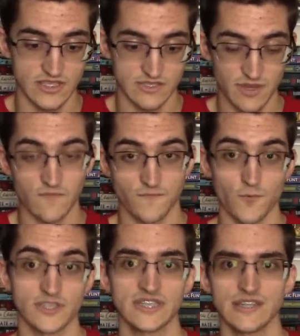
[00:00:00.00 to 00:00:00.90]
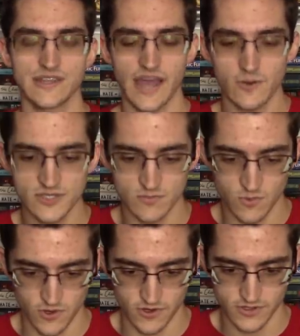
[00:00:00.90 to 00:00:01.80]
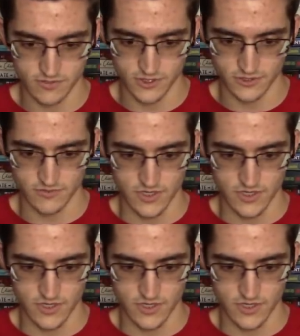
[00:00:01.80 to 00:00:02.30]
It's about 14,000 words, which...